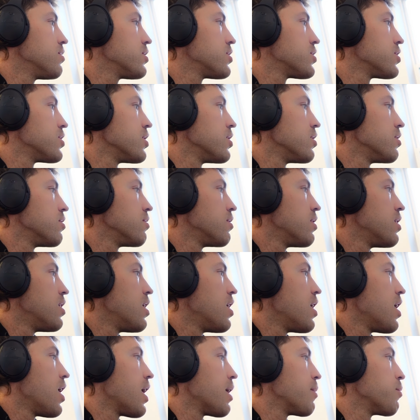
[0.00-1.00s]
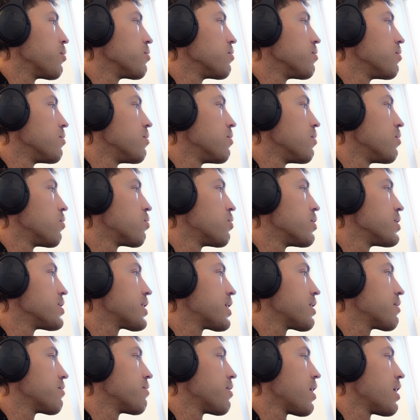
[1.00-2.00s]
So I'm
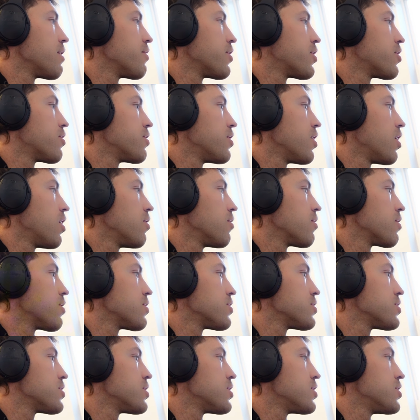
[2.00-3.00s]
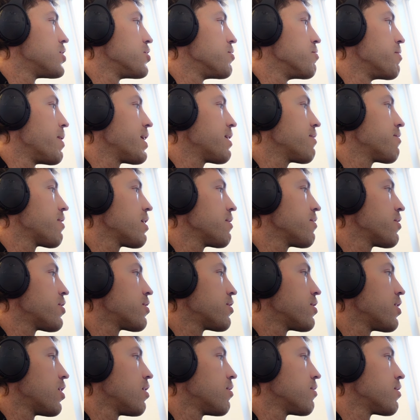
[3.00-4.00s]
risking $500 to make
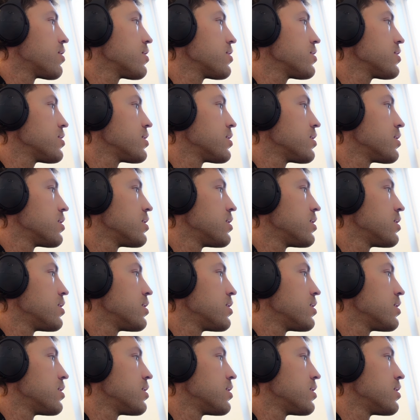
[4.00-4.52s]
$500.